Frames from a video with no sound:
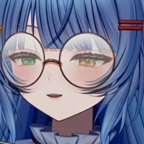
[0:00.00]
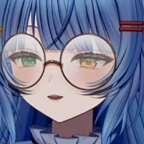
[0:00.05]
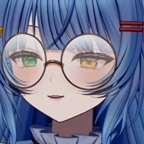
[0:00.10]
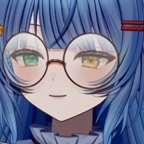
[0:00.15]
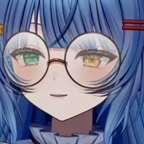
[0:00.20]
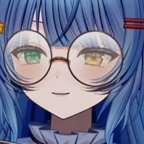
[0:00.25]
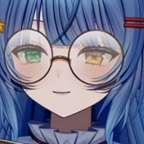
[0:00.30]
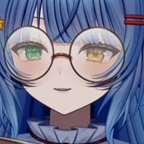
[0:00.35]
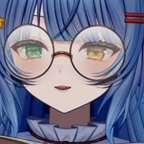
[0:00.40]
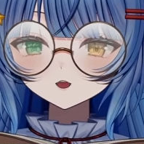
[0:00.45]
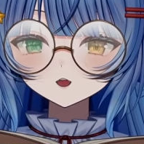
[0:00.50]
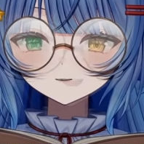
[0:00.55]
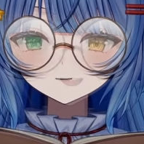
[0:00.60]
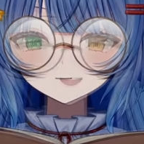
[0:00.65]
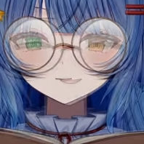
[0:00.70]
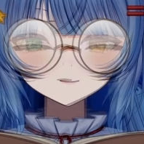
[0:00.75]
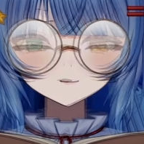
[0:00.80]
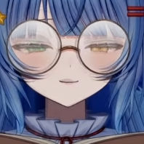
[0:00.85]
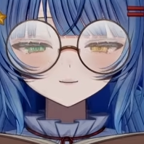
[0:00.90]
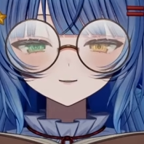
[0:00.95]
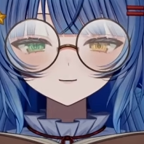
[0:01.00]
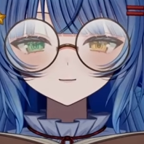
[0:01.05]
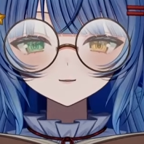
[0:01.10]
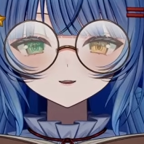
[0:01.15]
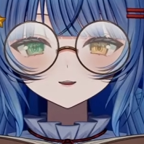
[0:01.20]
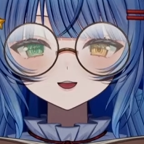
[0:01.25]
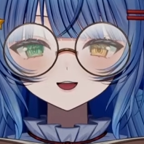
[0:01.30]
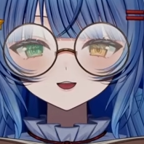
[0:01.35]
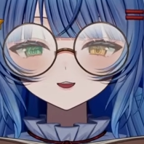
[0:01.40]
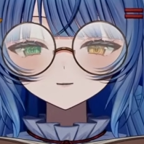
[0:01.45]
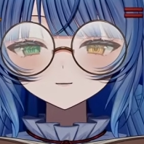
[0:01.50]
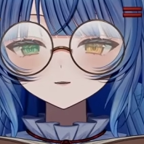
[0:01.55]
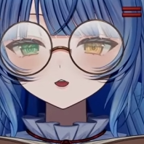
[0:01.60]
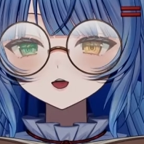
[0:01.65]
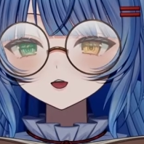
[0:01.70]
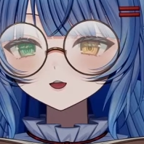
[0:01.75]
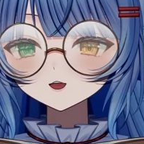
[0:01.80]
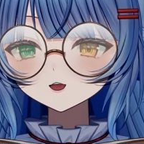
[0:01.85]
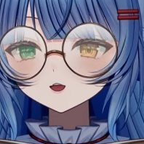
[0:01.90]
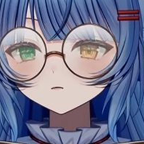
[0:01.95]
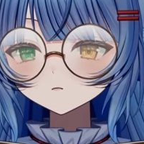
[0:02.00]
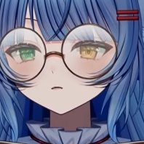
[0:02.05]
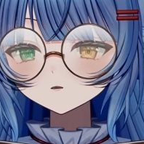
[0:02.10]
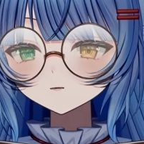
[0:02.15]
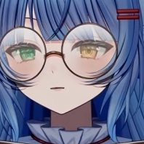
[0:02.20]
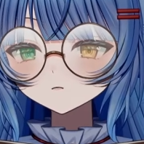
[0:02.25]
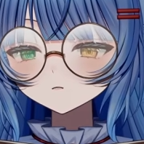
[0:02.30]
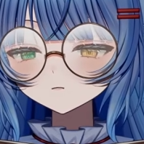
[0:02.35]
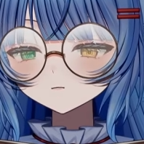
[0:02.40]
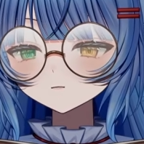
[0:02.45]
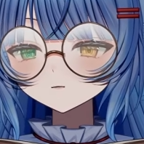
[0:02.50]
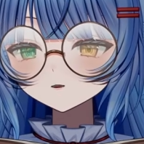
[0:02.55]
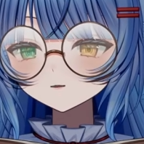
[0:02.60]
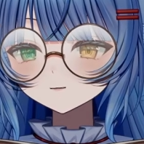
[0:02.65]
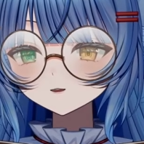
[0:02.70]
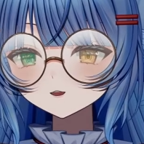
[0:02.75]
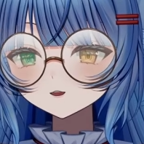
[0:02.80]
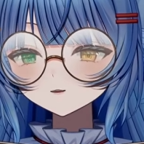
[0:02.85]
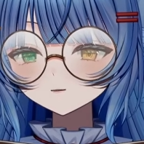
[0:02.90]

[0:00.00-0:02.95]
the DM would be explaining what the room looks like.